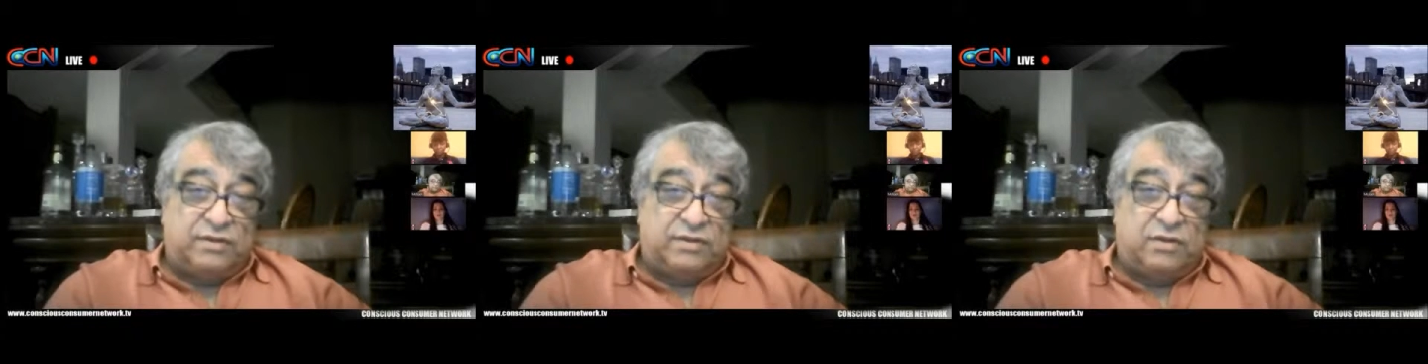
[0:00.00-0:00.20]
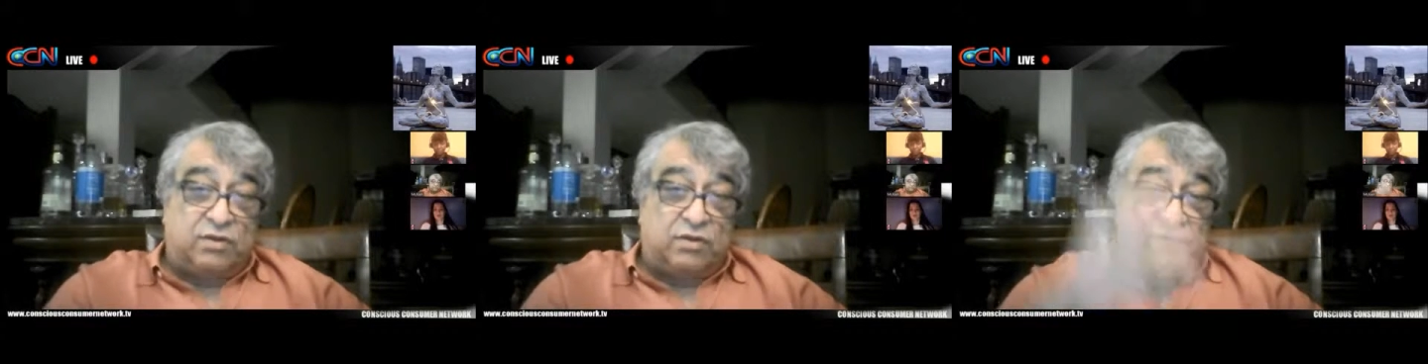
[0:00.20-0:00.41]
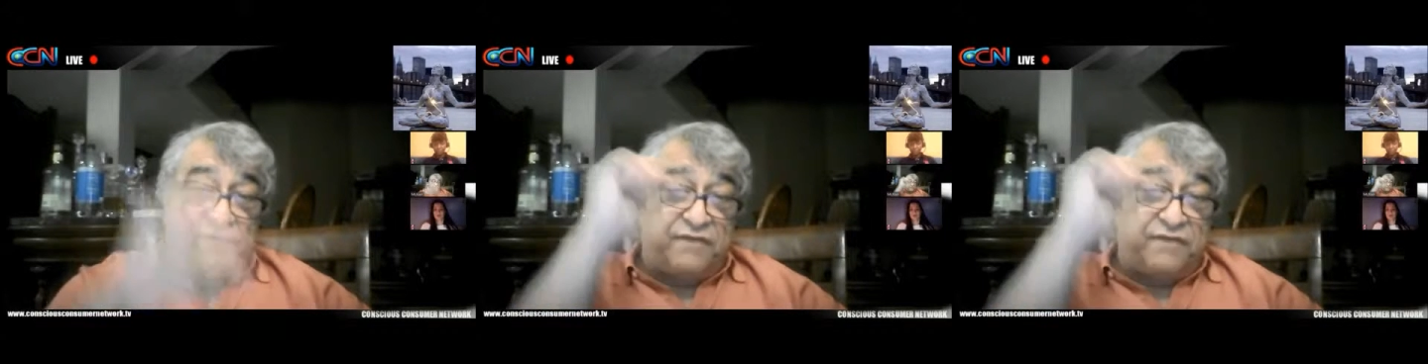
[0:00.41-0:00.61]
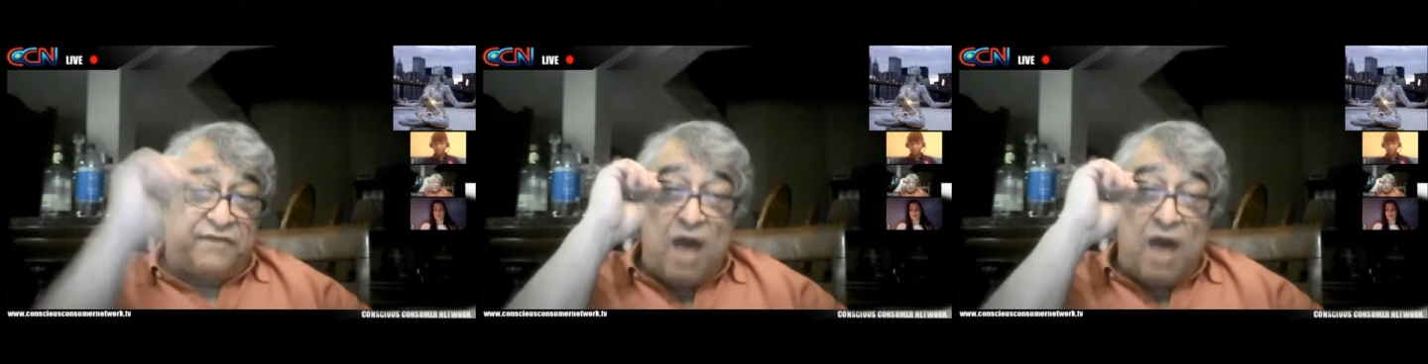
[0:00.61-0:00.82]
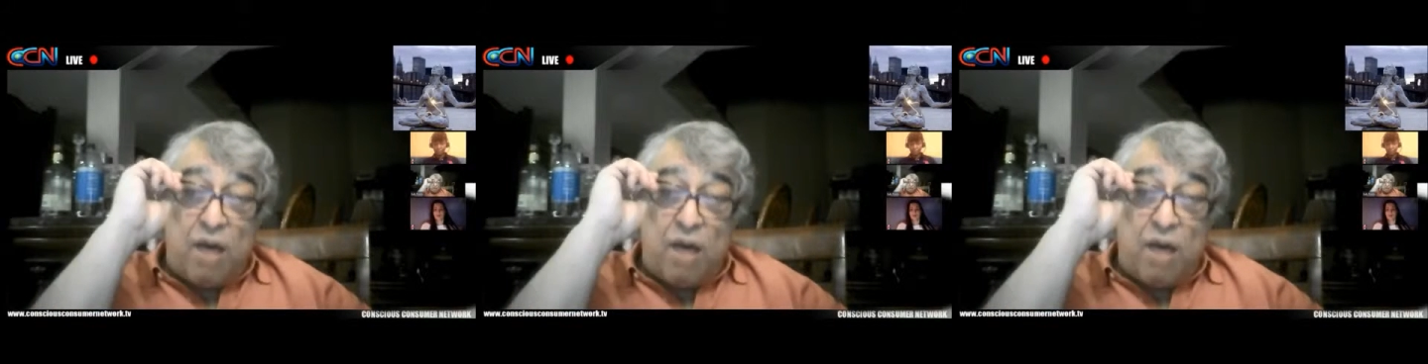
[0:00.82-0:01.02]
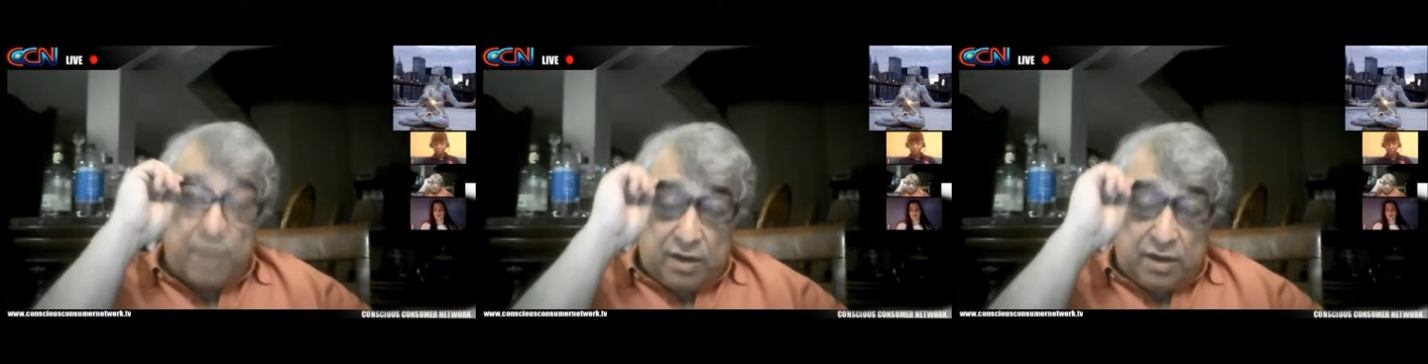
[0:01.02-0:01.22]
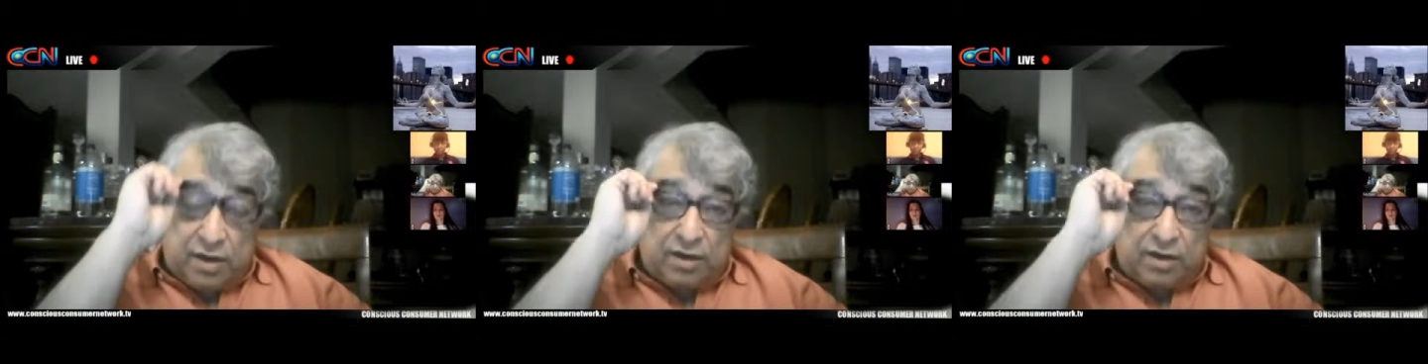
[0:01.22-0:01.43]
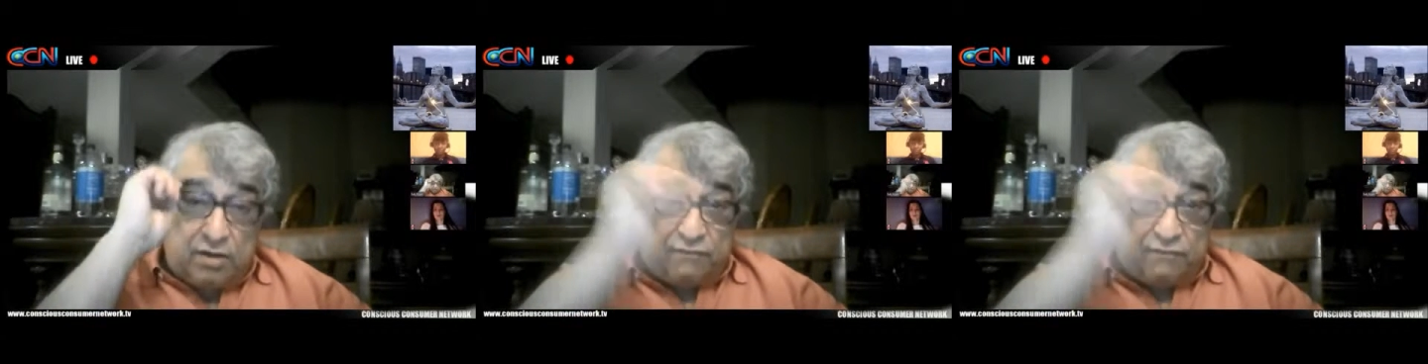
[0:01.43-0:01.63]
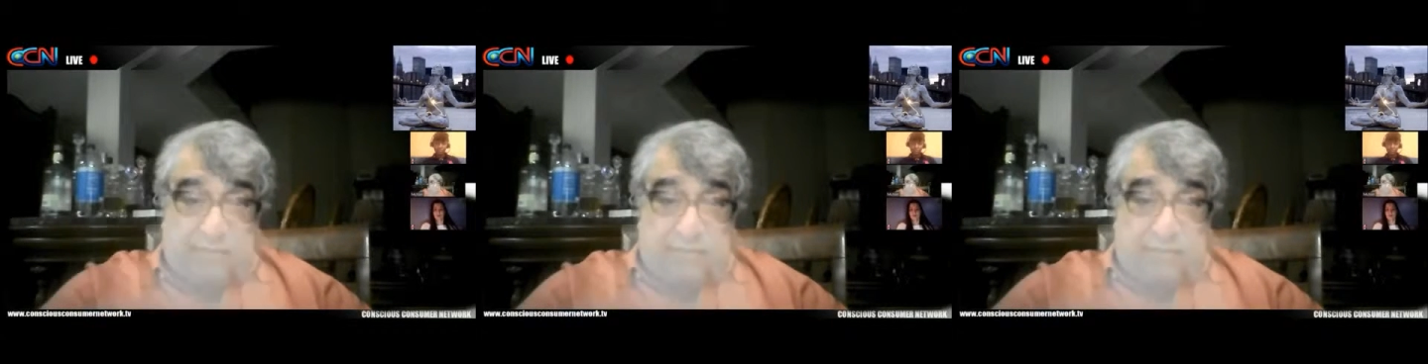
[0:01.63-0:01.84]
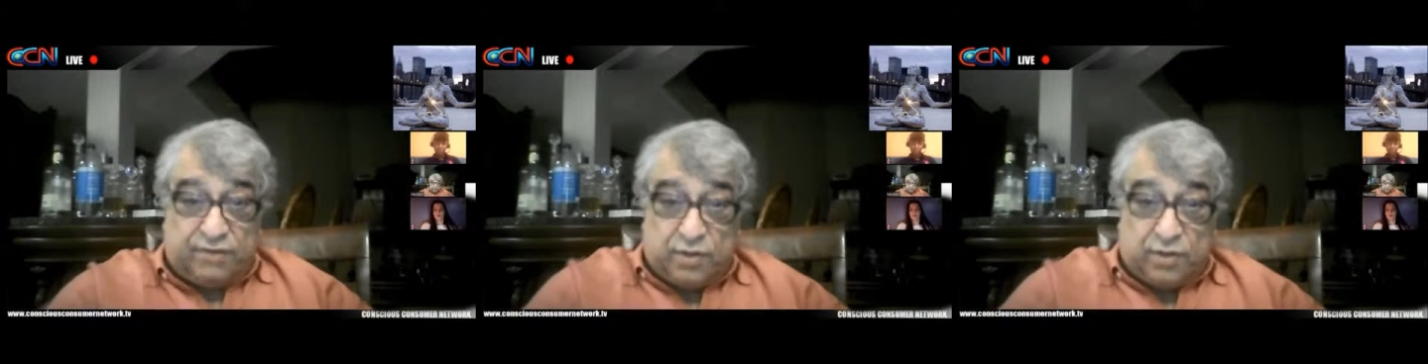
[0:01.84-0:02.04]
or the phenomenon of
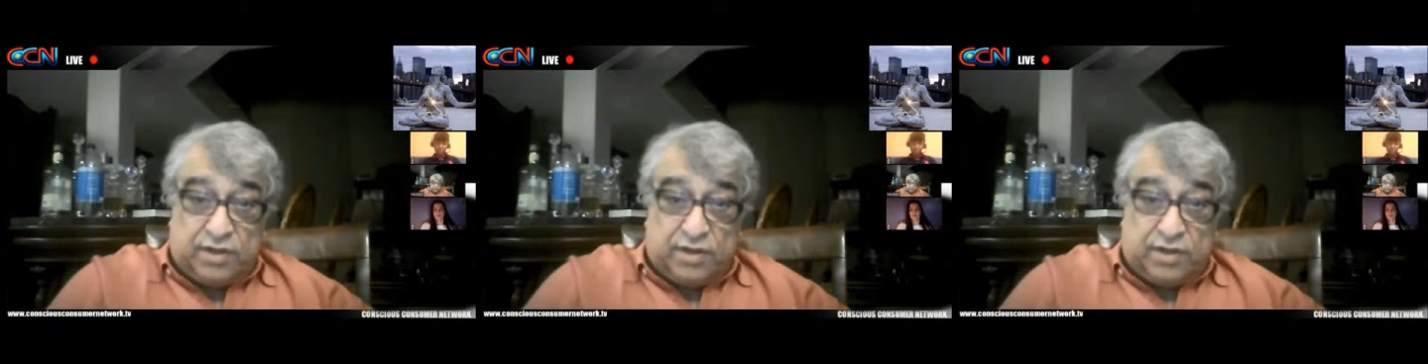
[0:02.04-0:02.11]
freedom.